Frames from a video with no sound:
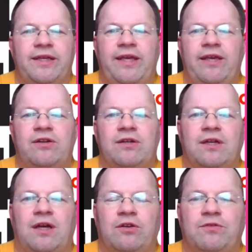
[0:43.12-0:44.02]

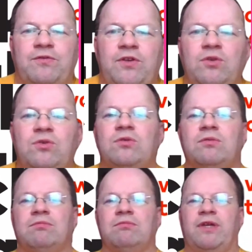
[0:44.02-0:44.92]
Here are a
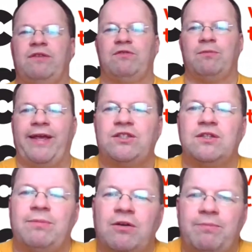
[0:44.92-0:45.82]
few
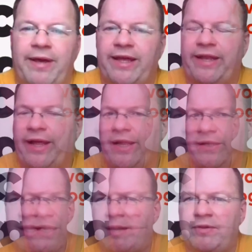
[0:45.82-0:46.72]
information about Beck et al.
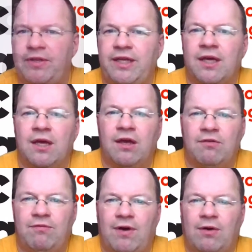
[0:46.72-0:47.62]
The company
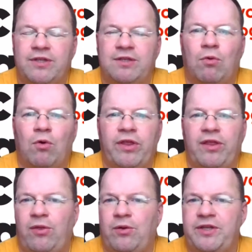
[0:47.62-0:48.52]
founded more
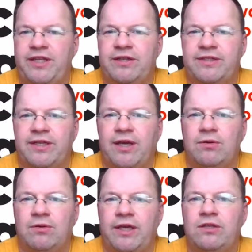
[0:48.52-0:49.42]
than 30 years
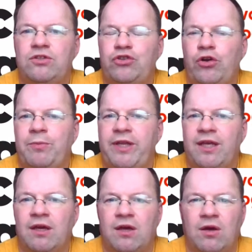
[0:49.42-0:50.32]
ago in
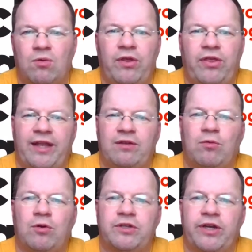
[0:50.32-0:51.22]
Germany with
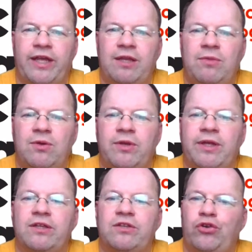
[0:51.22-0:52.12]
headquarters in
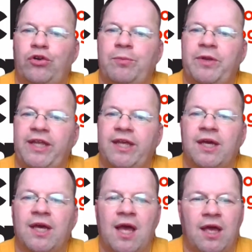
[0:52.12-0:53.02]
Munich,
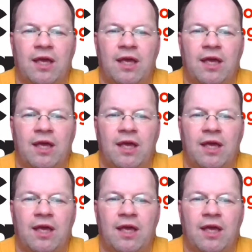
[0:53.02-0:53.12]
Germany.